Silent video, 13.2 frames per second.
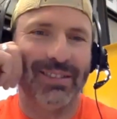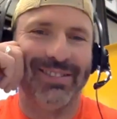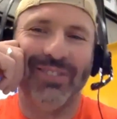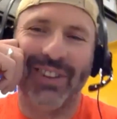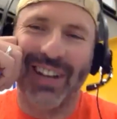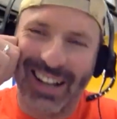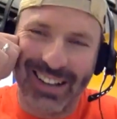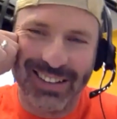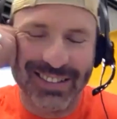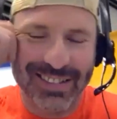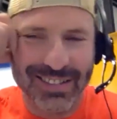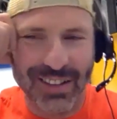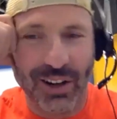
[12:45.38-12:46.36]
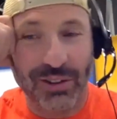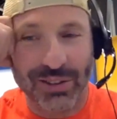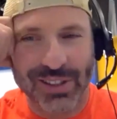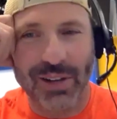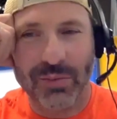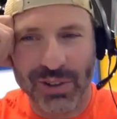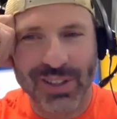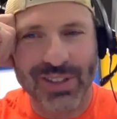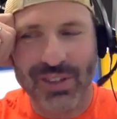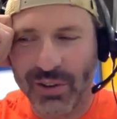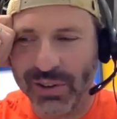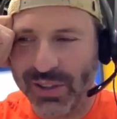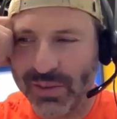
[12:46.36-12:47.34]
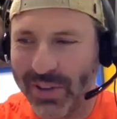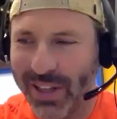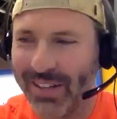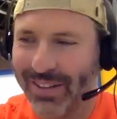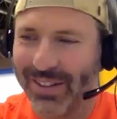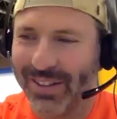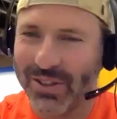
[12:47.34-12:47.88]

Wow. No, someone is always better. There's